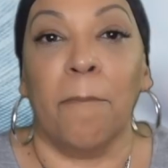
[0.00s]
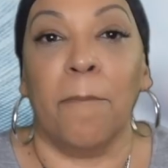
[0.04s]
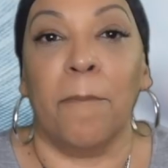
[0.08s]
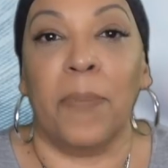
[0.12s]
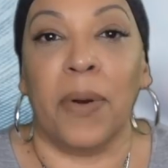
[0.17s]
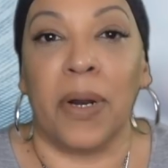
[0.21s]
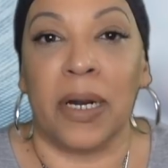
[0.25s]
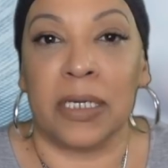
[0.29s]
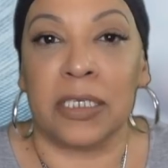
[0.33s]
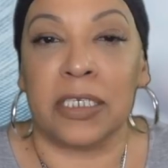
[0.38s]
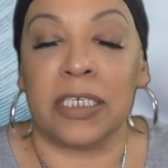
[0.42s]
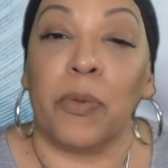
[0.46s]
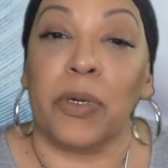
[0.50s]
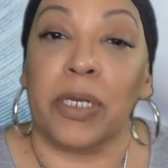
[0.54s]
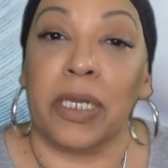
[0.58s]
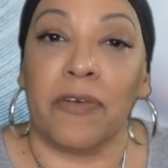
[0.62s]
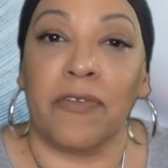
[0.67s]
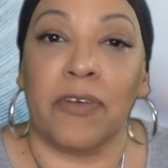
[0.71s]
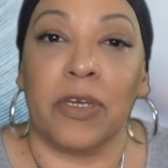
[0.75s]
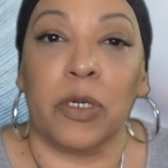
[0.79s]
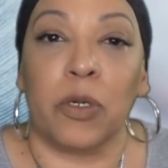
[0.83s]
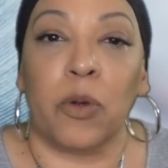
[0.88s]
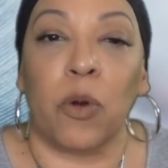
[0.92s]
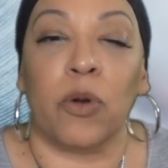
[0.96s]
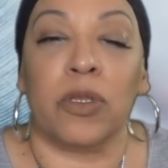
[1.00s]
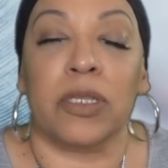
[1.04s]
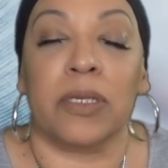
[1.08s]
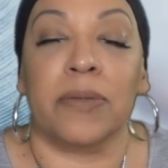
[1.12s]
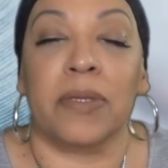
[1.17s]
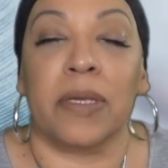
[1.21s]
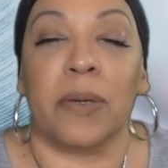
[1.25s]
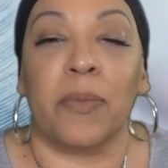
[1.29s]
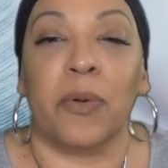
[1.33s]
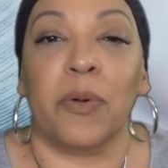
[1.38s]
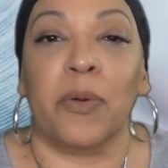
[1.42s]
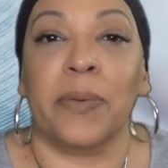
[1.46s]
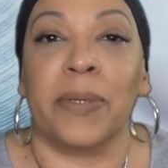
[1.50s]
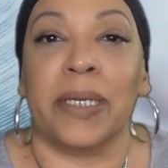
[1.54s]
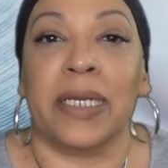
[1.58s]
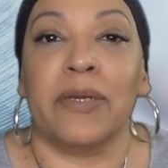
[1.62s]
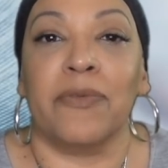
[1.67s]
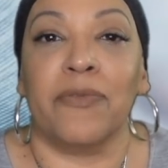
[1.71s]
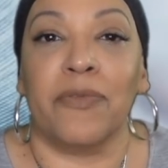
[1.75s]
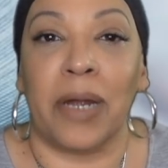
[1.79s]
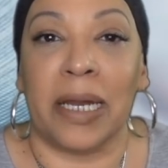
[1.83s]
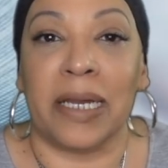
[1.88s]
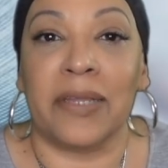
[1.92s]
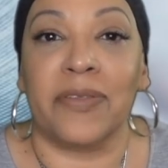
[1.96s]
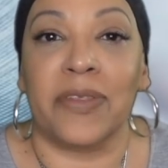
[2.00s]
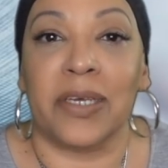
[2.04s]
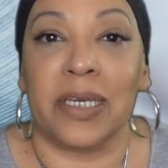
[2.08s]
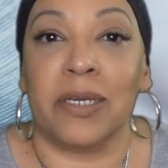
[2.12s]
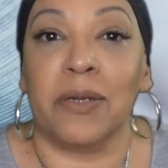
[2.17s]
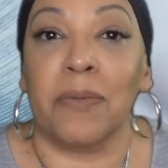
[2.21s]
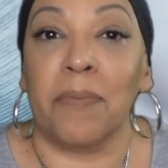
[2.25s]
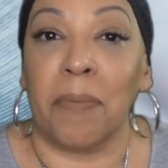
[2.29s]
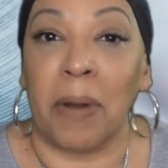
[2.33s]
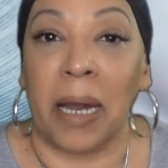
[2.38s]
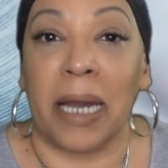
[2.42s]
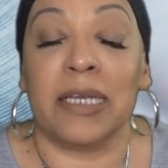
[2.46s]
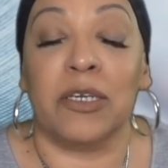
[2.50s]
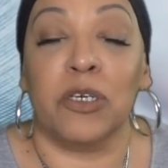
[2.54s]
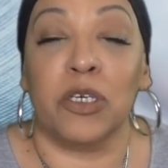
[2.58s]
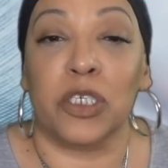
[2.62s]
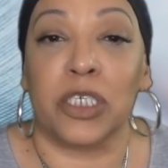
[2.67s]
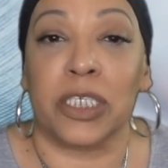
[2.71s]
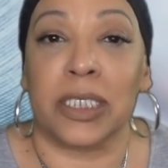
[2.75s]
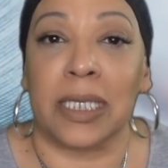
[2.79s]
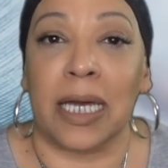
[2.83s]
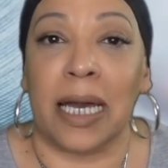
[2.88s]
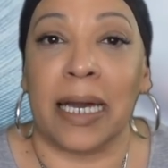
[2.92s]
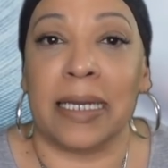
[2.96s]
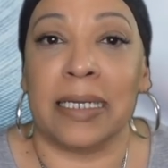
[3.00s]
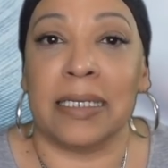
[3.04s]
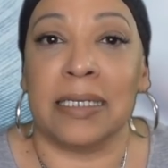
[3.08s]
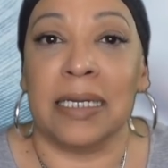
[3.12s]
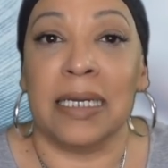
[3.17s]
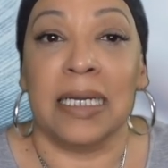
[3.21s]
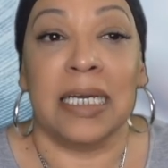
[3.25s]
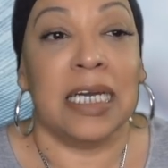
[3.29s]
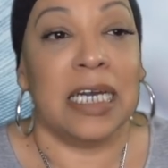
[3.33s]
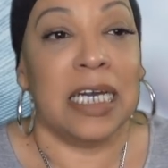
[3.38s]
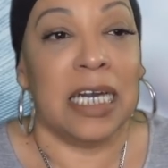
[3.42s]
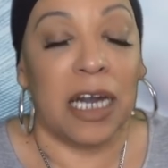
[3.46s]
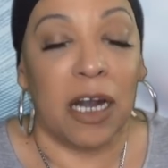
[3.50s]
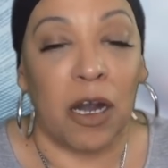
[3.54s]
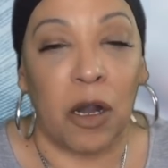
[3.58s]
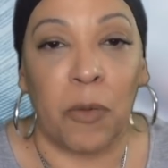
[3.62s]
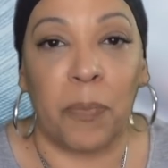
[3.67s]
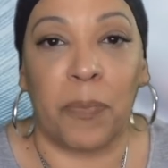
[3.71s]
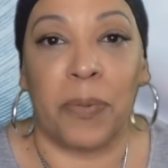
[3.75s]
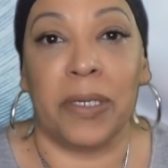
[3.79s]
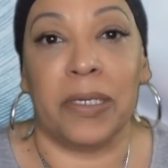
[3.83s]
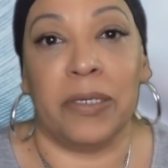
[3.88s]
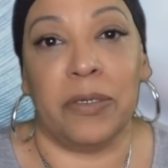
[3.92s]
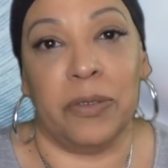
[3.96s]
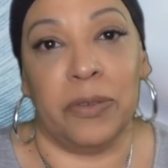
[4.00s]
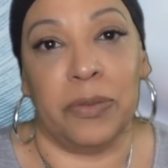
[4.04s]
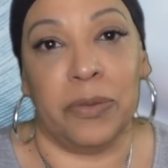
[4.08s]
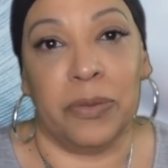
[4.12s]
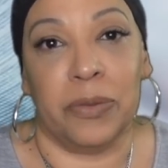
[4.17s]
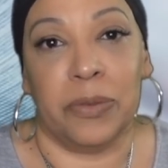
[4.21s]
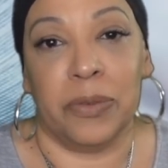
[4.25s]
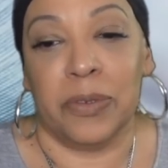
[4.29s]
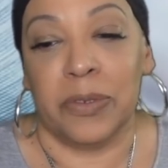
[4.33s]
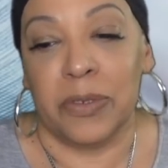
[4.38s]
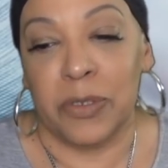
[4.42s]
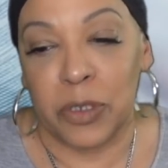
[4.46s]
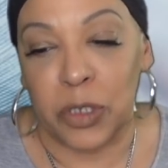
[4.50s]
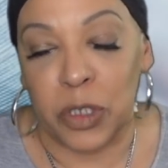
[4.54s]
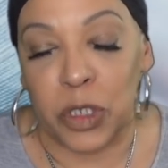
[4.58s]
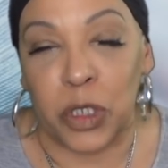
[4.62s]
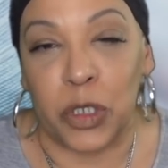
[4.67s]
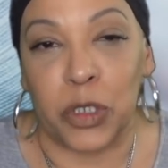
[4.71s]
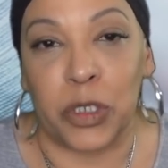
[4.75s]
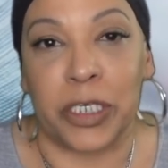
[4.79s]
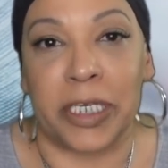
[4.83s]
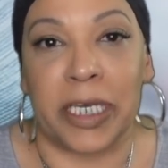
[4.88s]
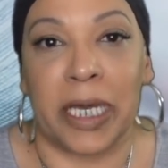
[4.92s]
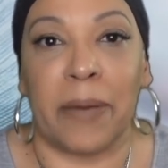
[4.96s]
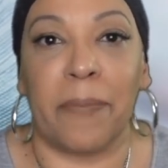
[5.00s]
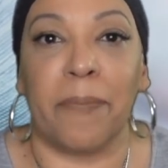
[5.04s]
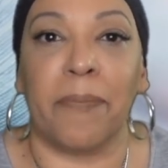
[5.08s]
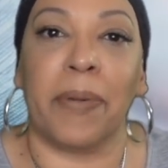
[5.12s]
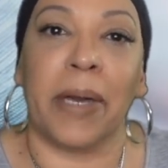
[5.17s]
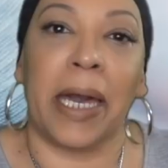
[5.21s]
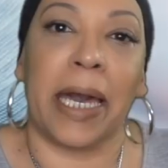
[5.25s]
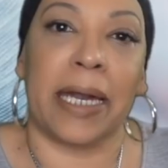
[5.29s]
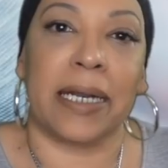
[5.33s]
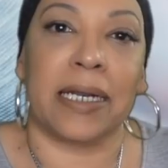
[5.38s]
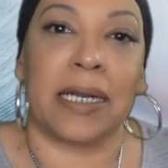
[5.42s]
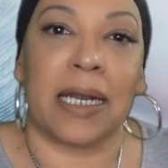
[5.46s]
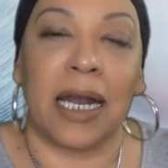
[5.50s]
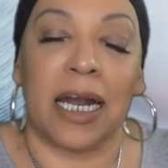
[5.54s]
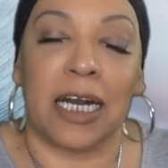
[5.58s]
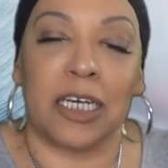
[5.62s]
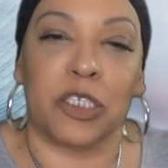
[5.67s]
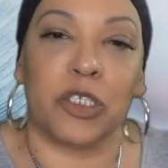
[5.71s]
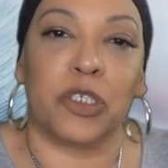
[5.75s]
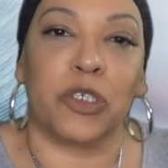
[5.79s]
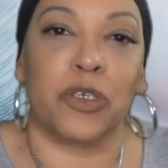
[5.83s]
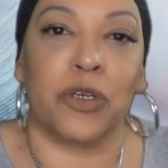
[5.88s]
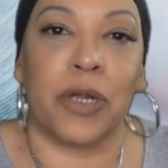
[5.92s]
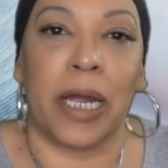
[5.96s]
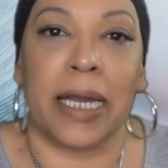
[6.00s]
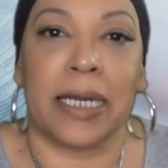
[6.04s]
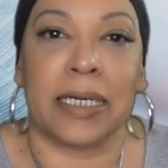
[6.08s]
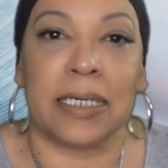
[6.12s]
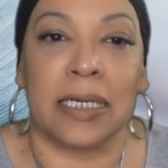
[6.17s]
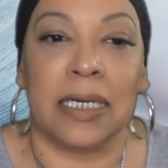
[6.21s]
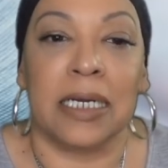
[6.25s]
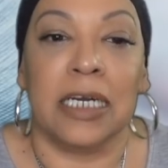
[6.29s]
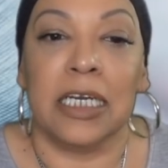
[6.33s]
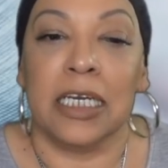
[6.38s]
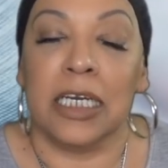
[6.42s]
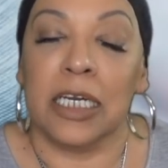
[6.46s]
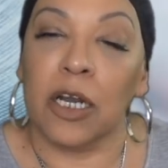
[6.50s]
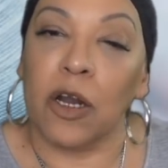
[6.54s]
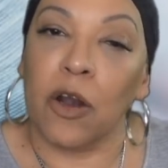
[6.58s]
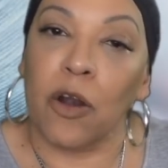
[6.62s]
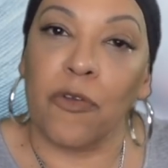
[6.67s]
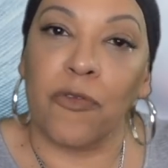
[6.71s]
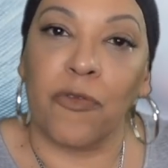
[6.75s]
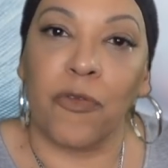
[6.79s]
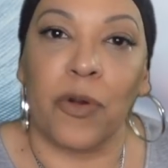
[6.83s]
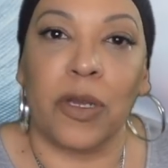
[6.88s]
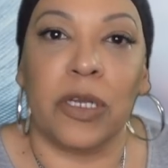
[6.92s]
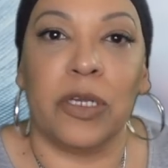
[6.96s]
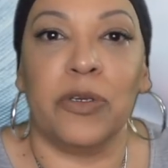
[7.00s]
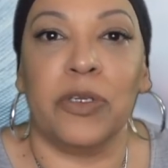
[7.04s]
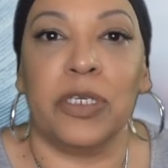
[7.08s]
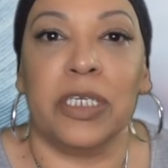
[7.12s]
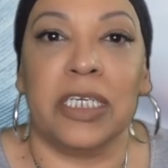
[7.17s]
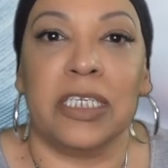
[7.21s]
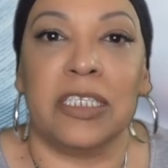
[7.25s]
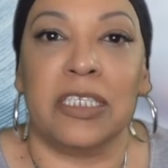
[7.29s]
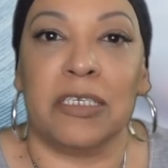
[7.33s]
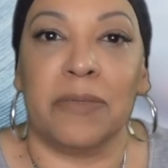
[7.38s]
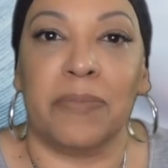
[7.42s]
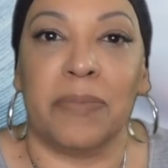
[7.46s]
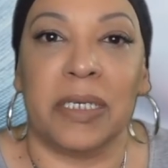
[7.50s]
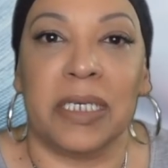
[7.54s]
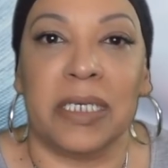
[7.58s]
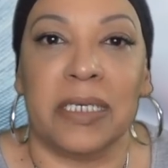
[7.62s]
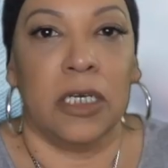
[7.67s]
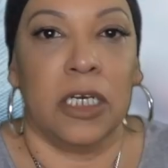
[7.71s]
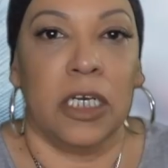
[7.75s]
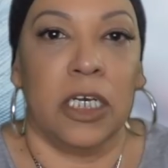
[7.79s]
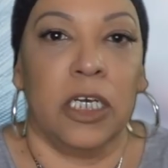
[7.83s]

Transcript: But whenever you call them, they will be right there by your side, helping you to get back on track of where you need to be.